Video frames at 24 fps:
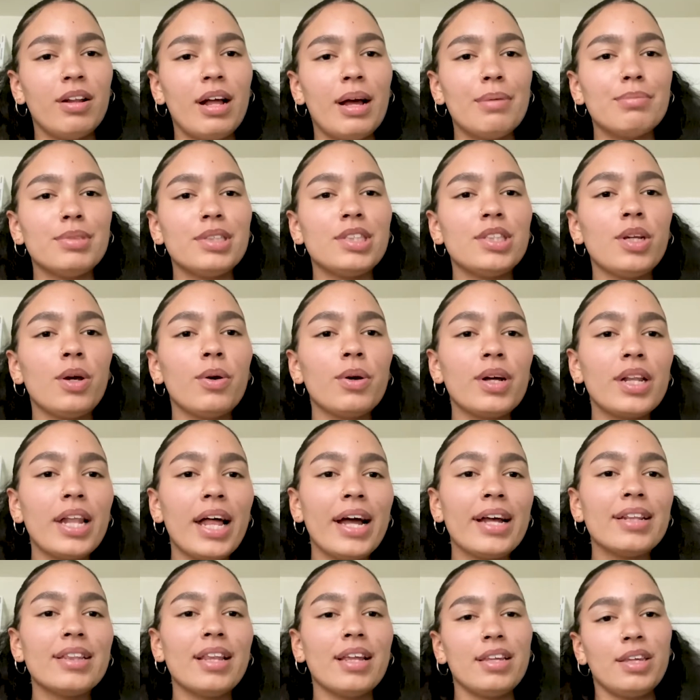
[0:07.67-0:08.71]
I'm so
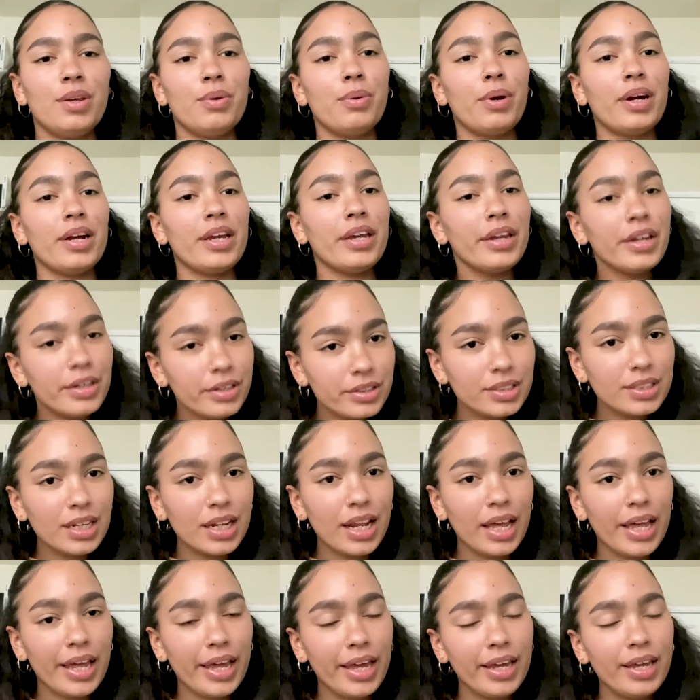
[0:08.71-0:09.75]
glad that you are here
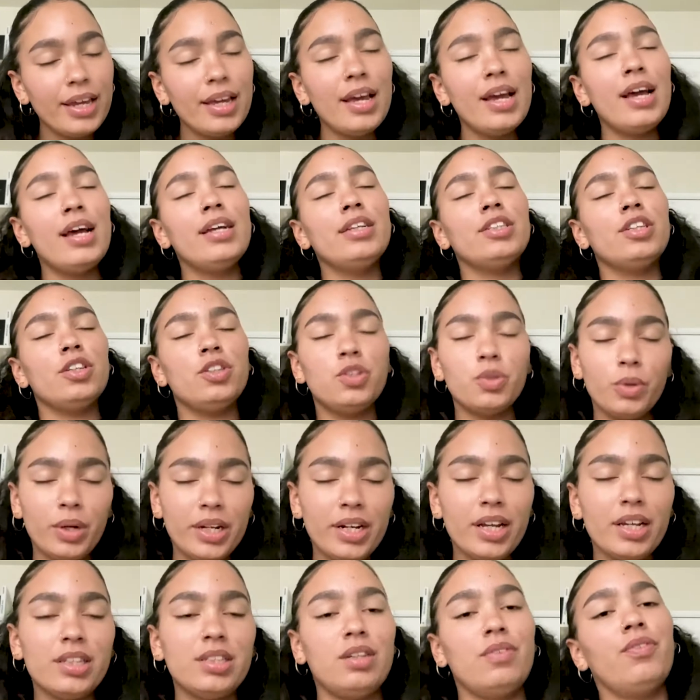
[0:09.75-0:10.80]
today to
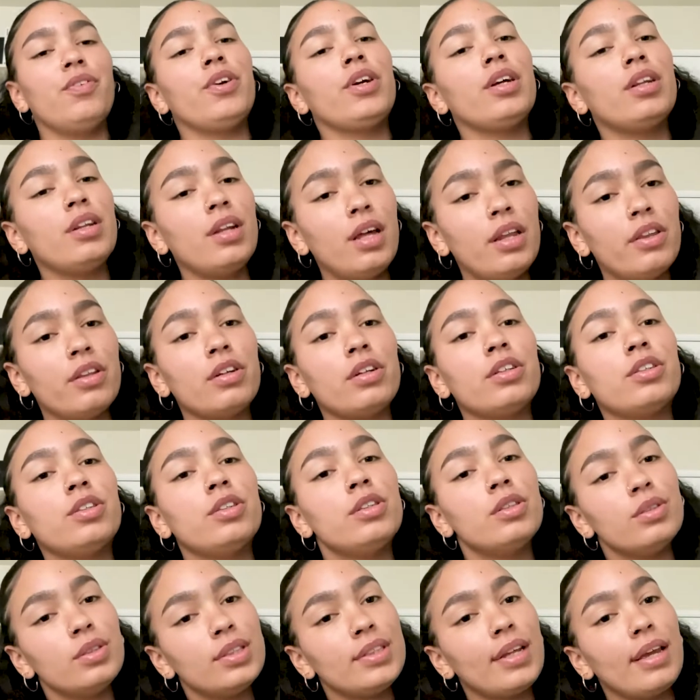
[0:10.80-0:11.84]
join us for another
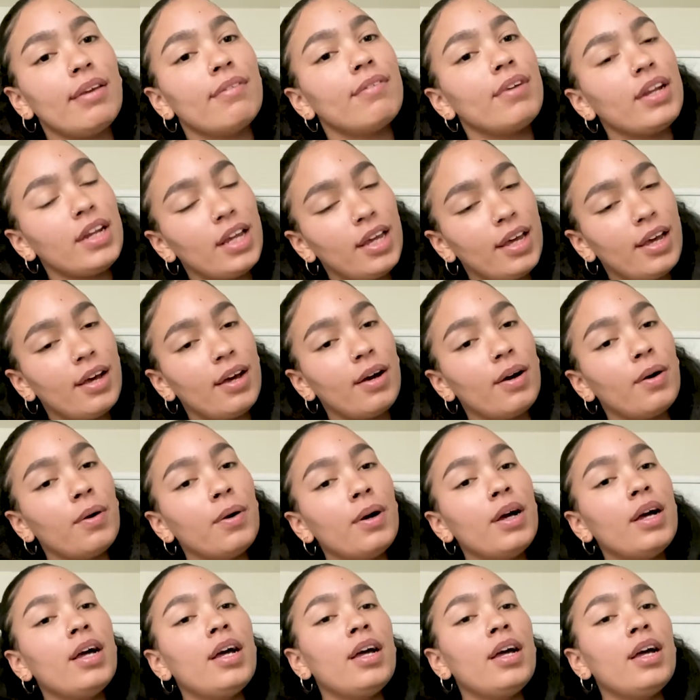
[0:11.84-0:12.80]
Tuesday video.